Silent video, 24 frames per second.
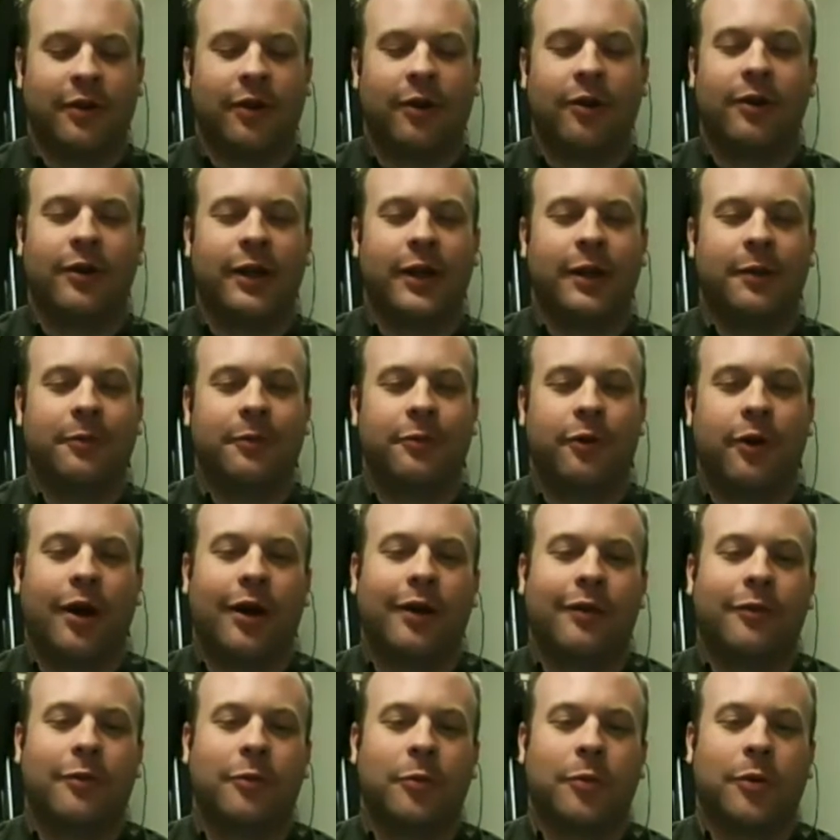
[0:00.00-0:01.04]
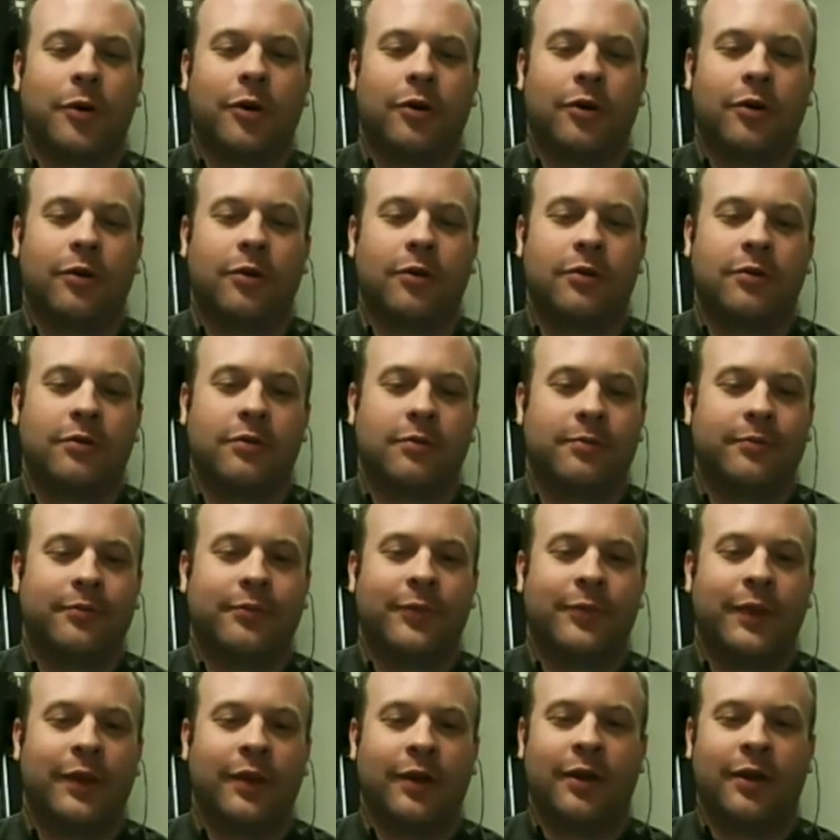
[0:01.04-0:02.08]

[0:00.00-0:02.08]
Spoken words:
to keep track of them all.